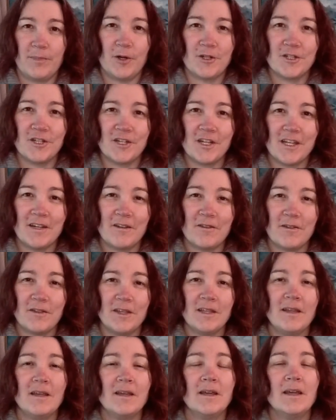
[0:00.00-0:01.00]
purchasing
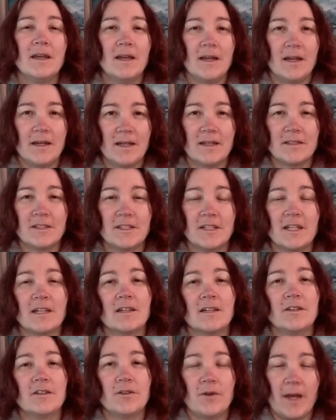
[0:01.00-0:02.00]
anything
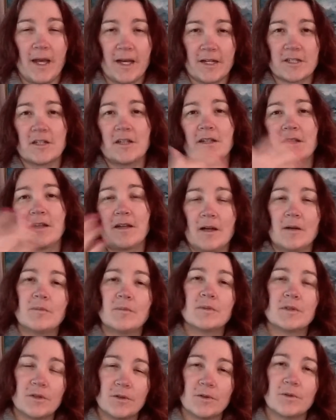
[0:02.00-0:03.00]
until you actually
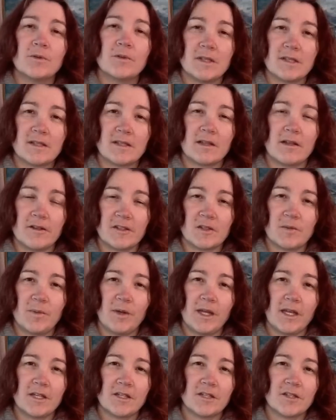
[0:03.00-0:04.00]
come to this last
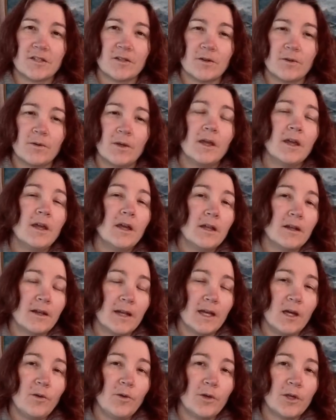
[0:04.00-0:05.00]
page. So
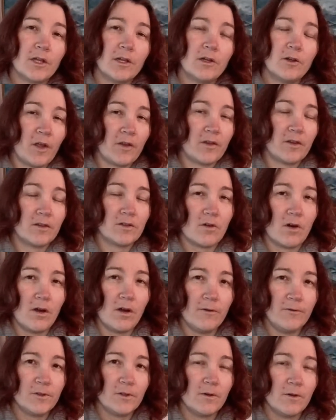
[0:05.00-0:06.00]
now you can look at the
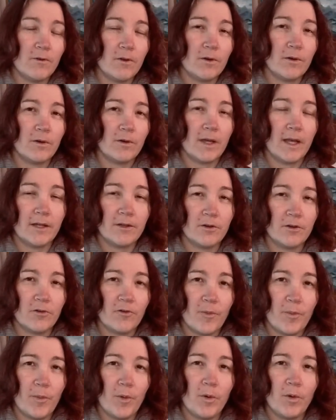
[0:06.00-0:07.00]
draft of your annual
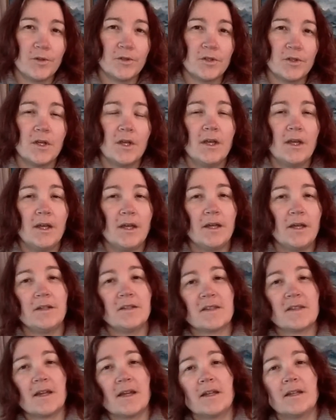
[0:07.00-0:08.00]
report and
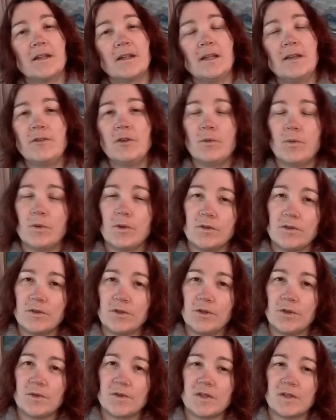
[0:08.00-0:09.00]
decide if you want
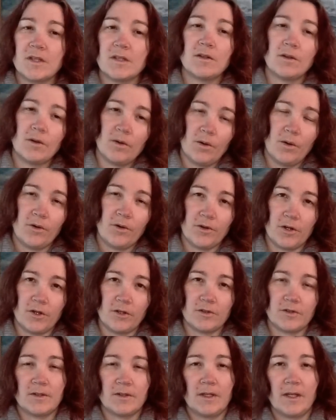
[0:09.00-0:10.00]
to use it or
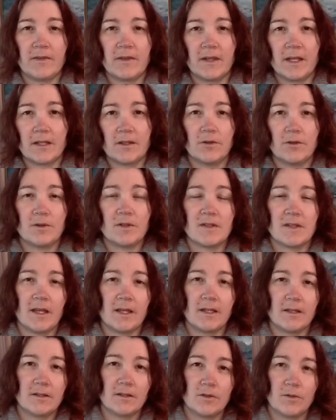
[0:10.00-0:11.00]
not, and then you
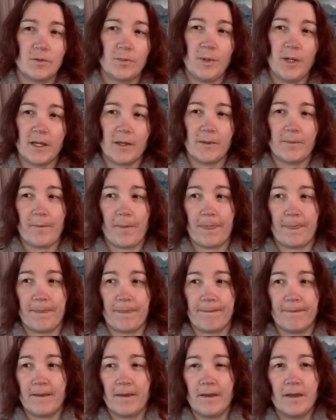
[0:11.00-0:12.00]
decide to pay.
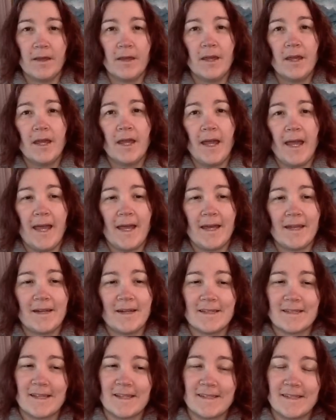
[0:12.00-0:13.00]

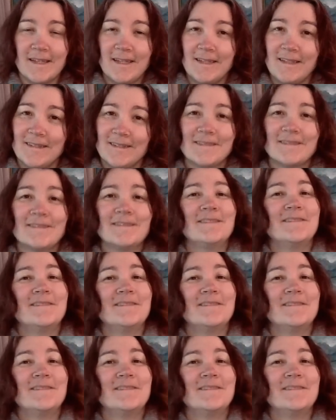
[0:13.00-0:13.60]
And as I said,